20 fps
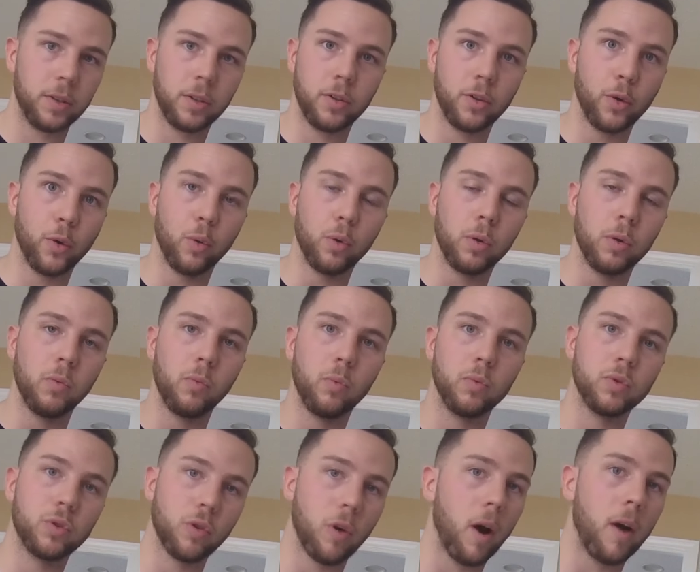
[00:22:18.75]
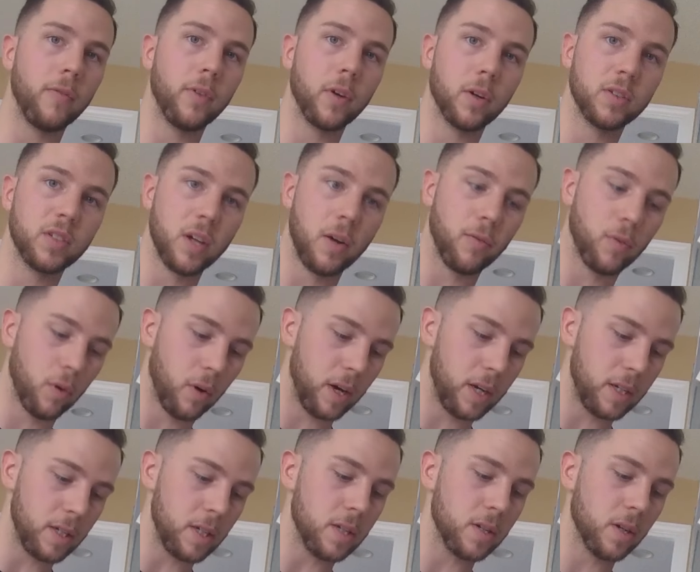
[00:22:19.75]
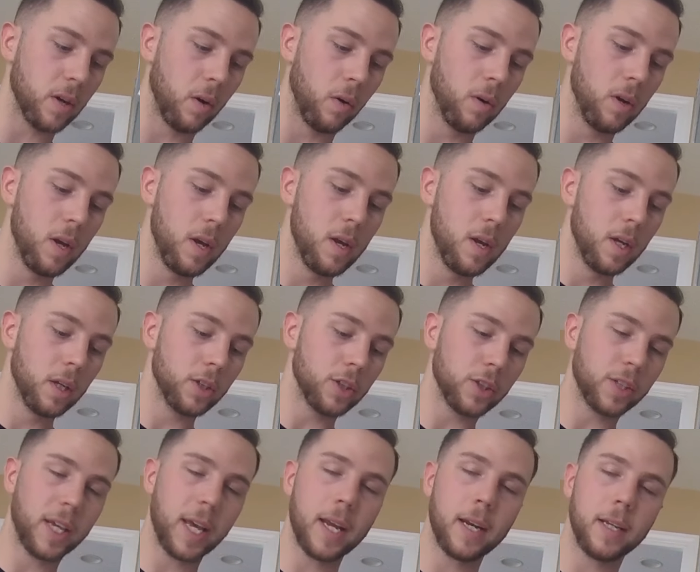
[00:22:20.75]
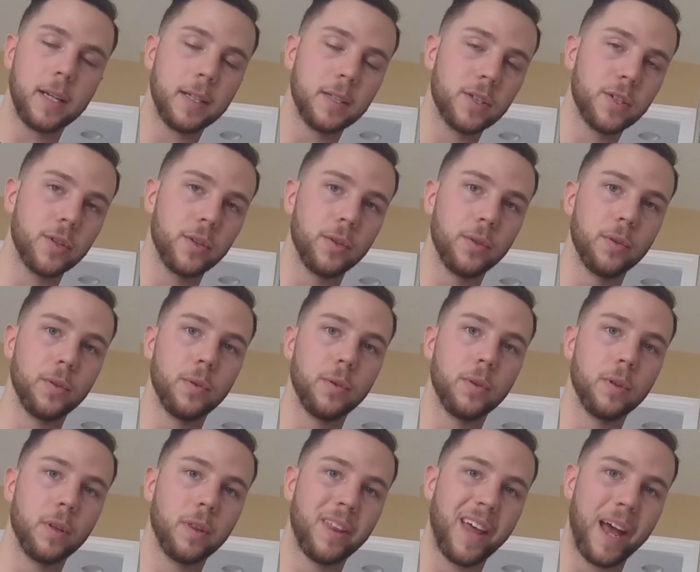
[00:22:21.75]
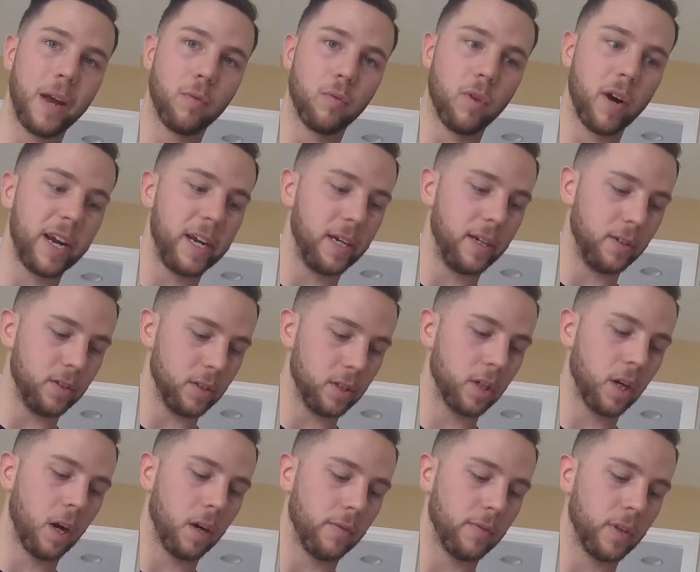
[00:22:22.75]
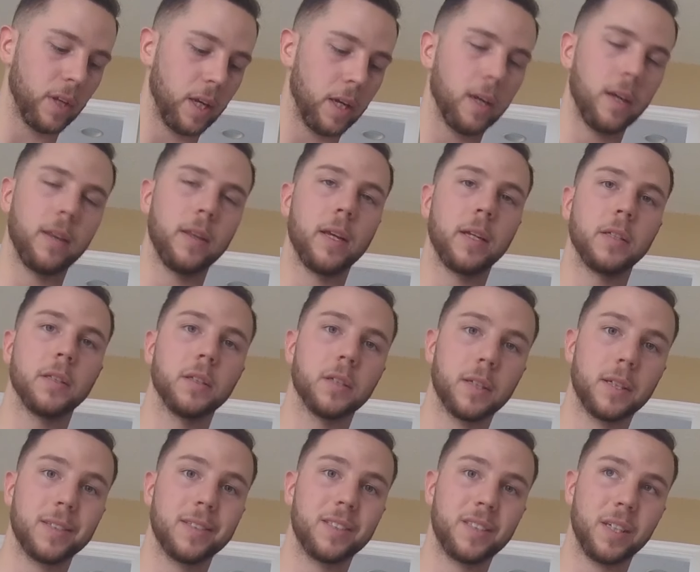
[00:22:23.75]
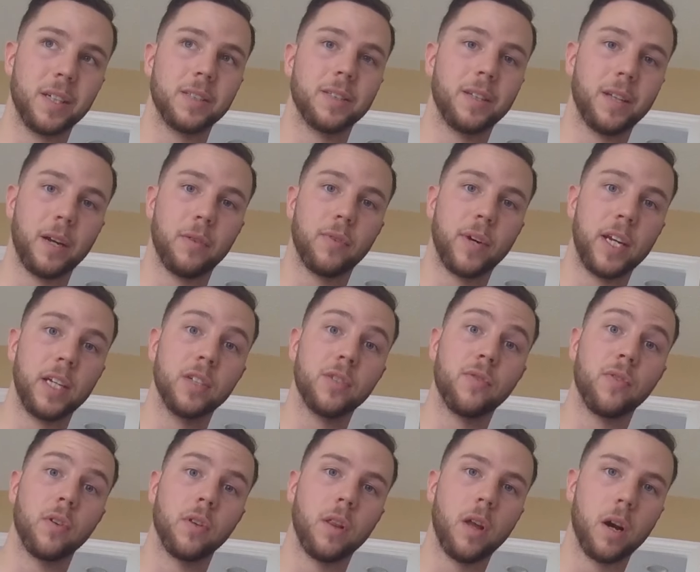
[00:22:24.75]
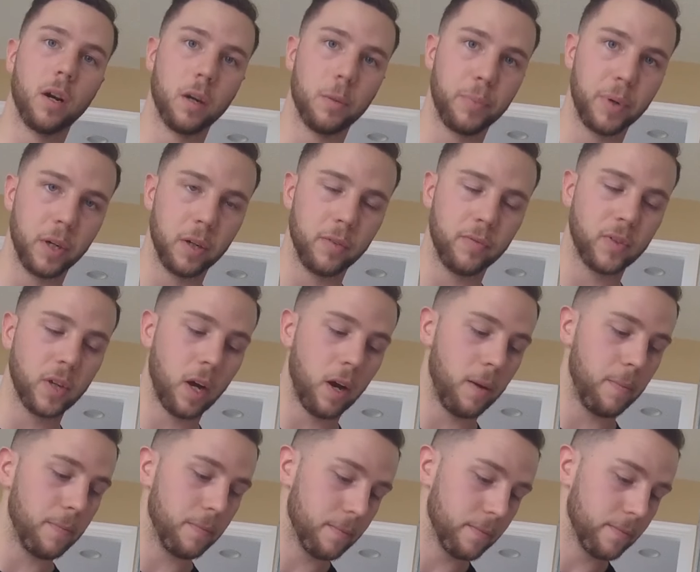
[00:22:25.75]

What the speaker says: You'll drive yourself crazy. So just get into that range kind of thing, and then stick to that range for a longer period of time.